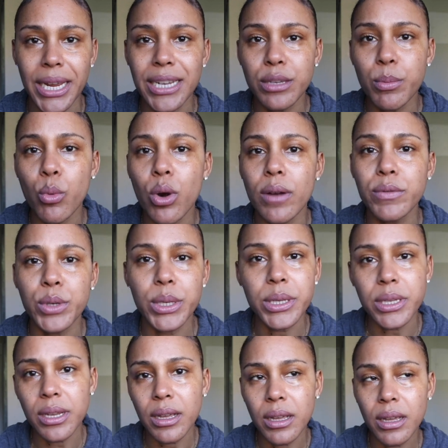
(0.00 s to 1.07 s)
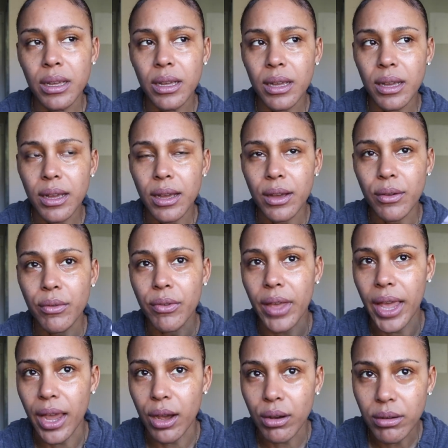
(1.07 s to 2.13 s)
It's more of just a
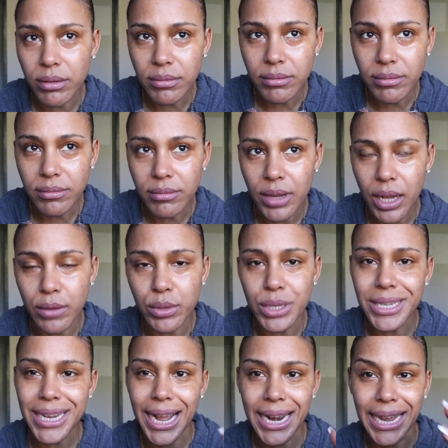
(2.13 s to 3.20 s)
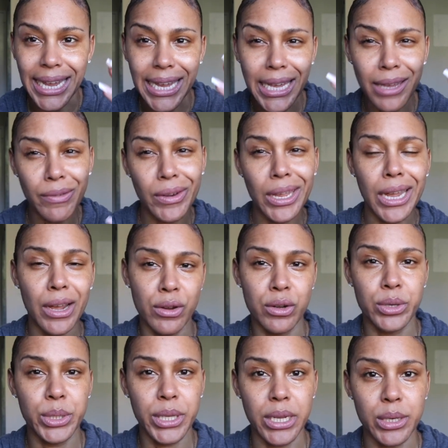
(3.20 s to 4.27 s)
veil of just kind of evening out
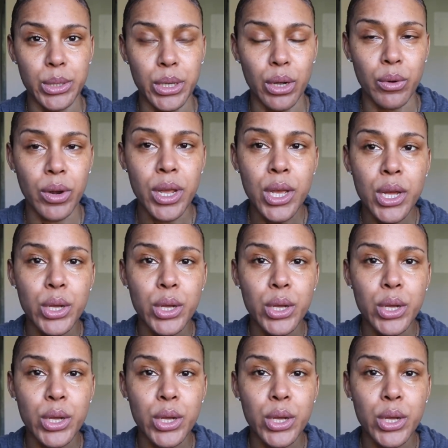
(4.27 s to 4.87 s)
your skin tone.